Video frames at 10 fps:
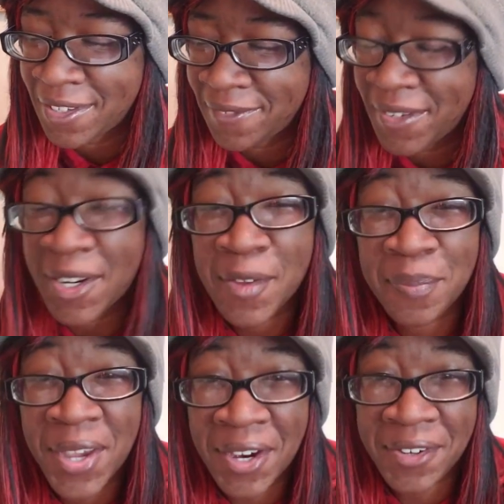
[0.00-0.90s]
very
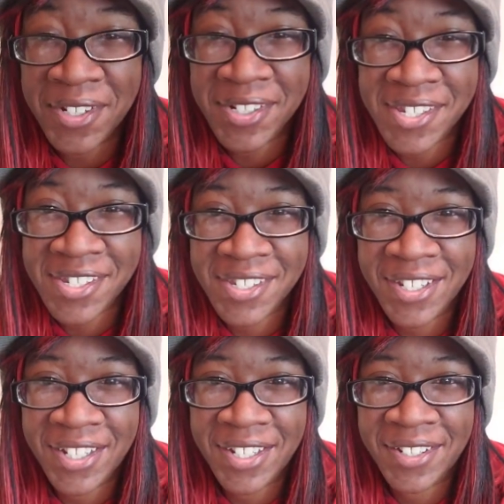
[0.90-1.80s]
apparent
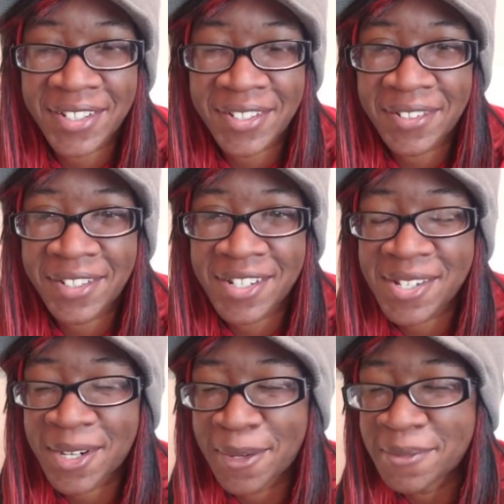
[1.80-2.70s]
in
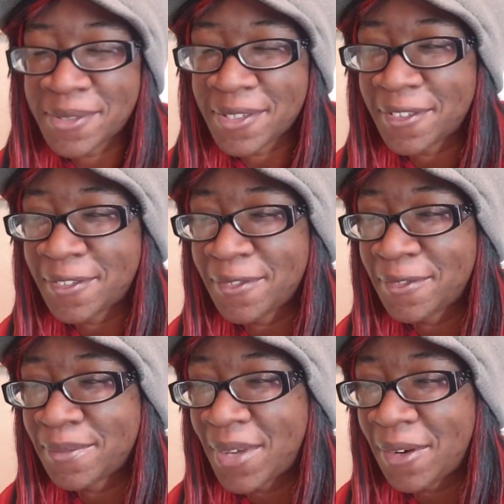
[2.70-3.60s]
terms of
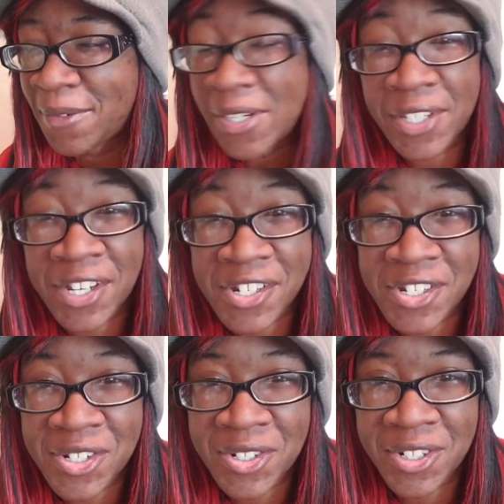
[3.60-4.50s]
my work
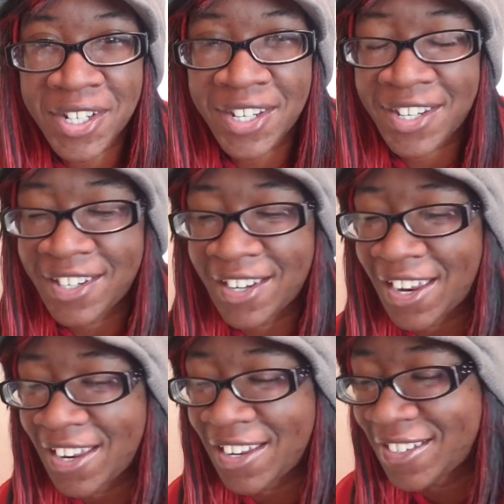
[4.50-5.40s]
history
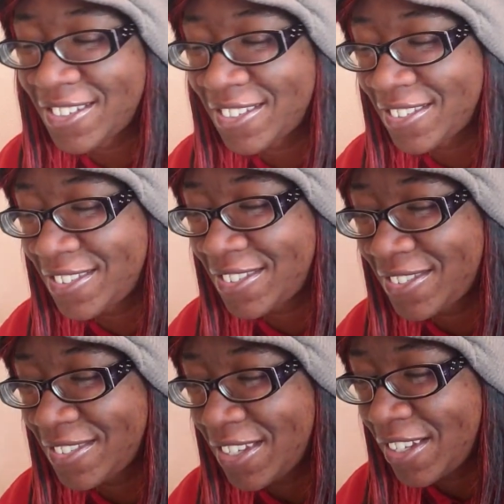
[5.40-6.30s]
and
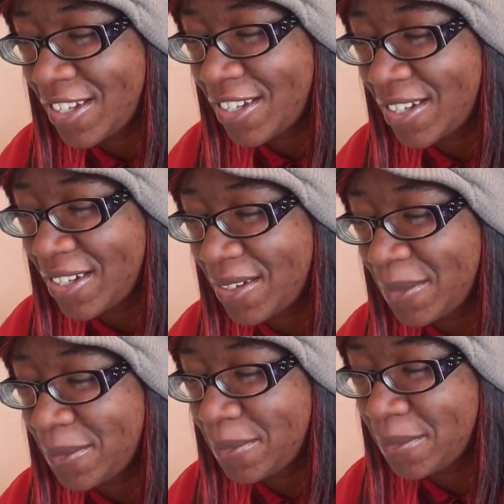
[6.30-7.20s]

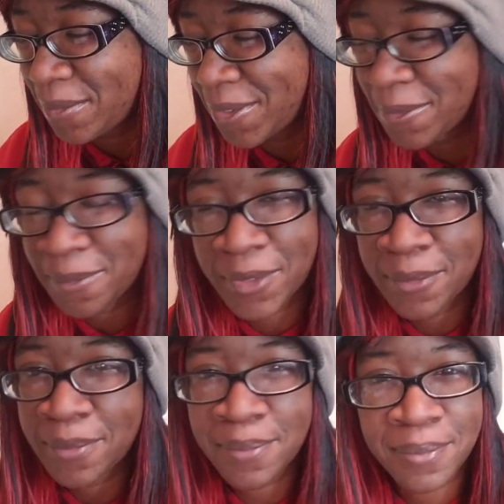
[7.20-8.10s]
of
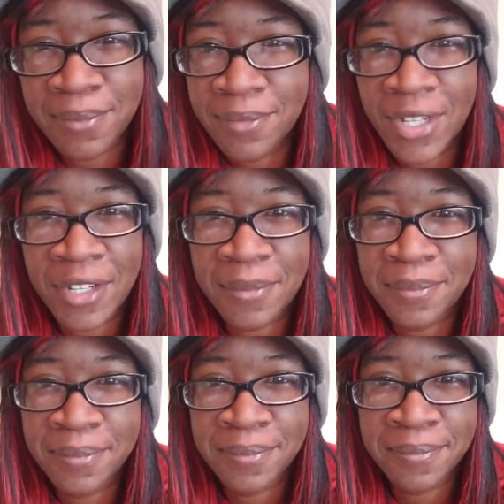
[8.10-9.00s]
what
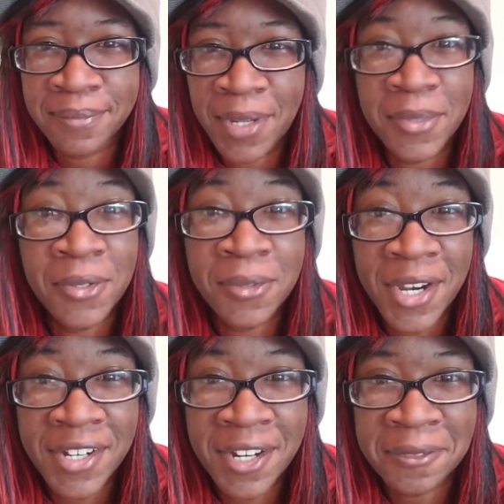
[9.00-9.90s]
I'm doing
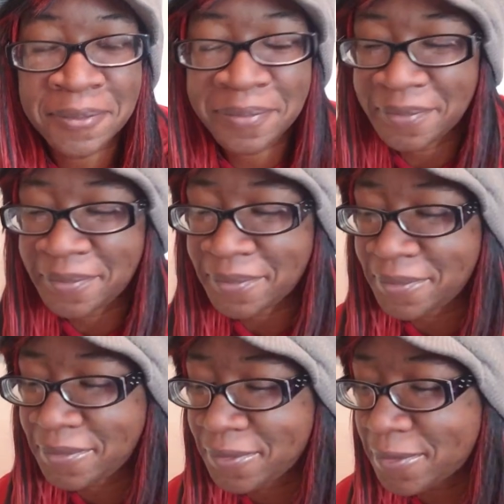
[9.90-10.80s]
right now.
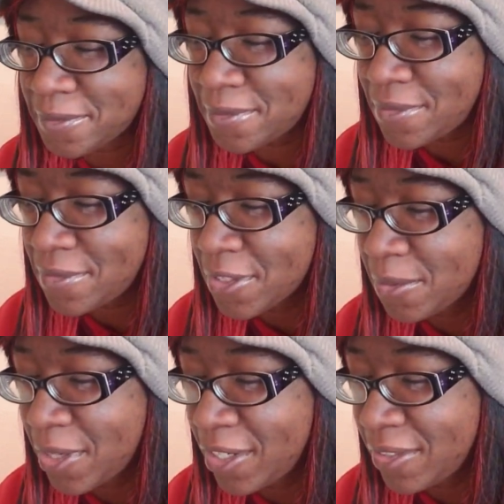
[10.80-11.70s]
All
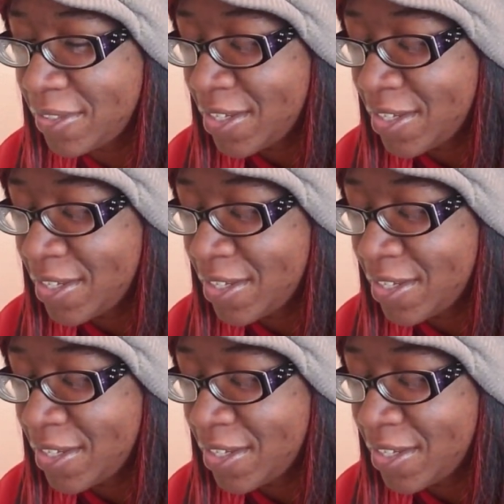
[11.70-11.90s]
right.